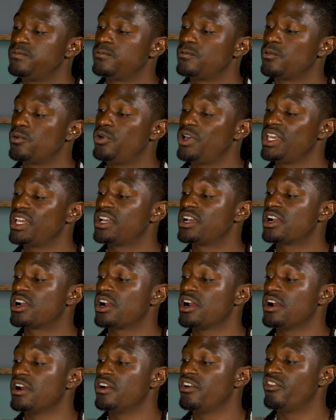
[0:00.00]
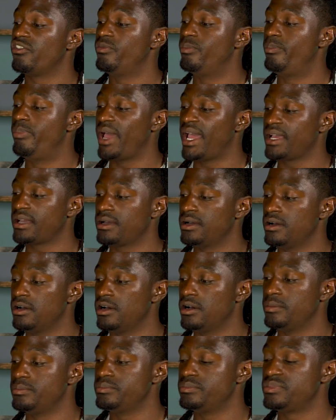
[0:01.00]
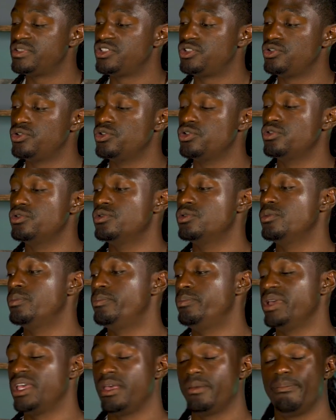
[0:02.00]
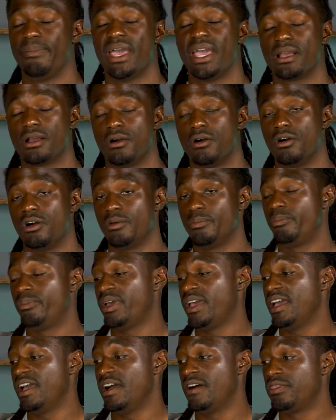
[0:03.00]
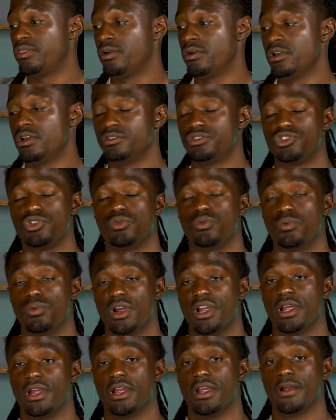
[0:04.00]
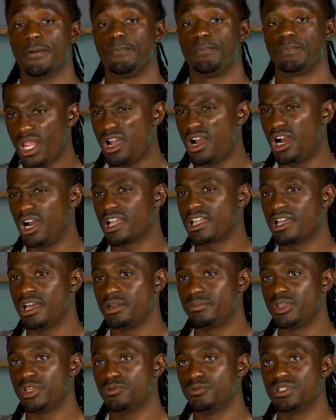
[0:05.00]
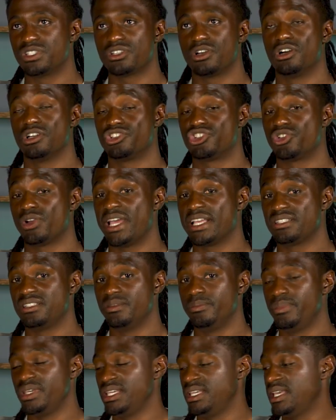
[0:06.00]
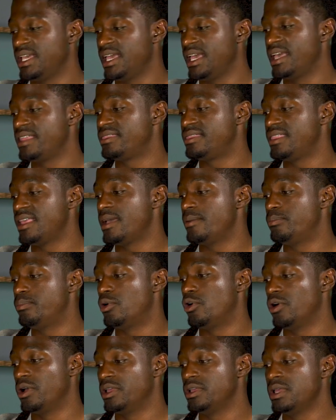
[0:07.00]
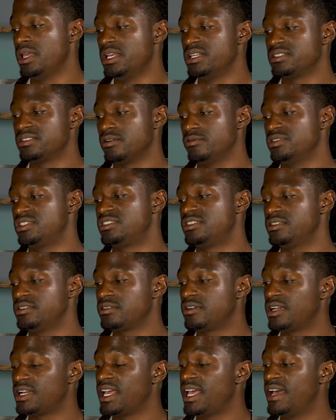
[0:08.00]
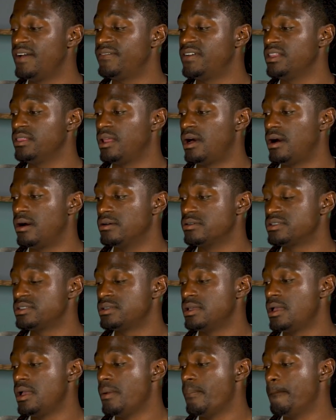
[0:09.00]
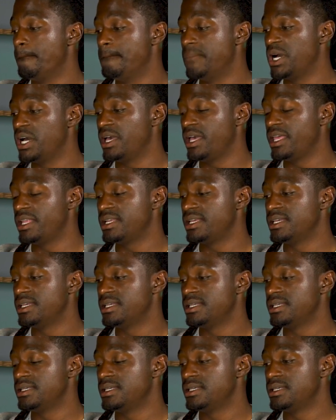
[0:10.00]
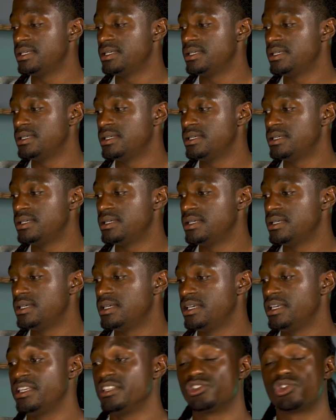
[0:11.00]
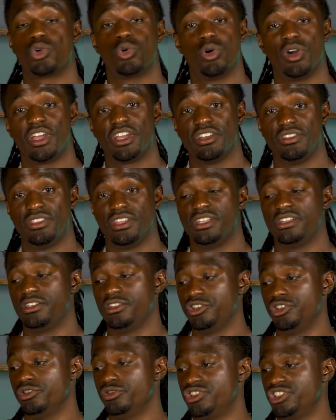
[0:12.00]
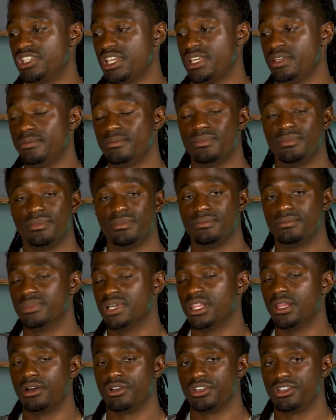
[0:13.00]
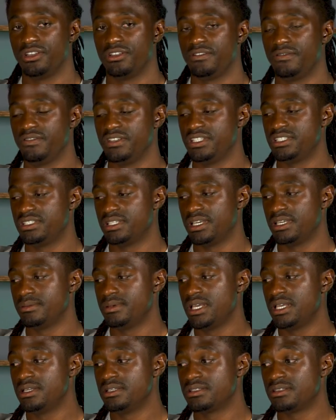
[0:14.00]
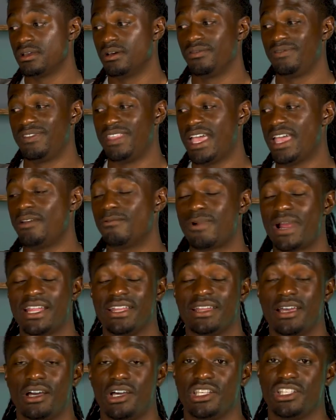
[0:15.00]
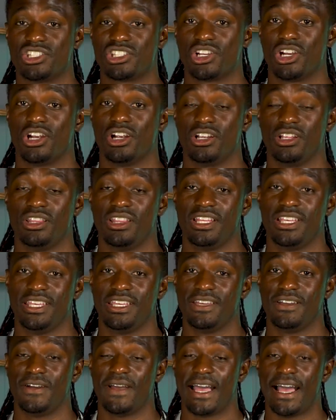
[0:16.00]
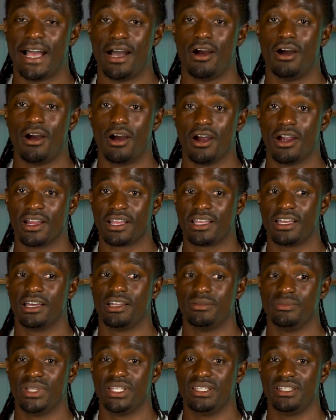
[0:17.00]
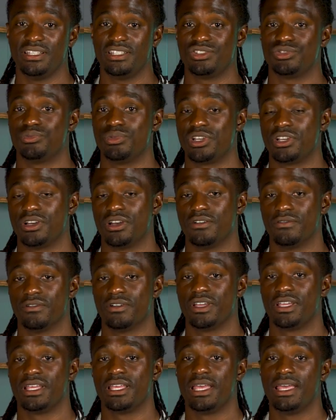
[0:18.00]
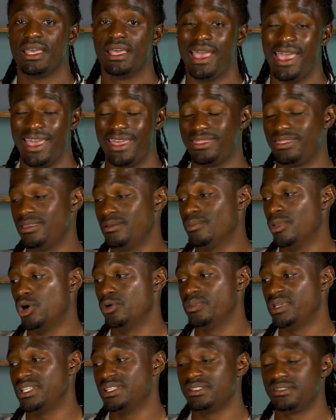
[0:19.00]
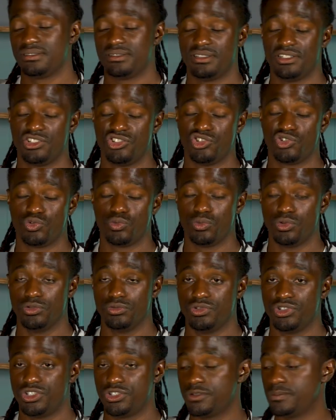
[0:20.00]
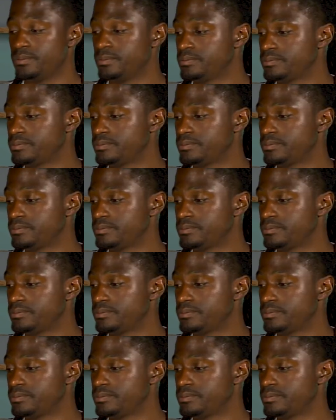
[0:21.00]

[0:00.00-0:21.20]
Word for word: quick curve back up to being back on path to where our economy was on track to be at that point. So we're still gonna have a loss, but it's quicker than the U shape, but longer than the V shape. So that right now is currently how our economy is recovering at the moment is the swoosh.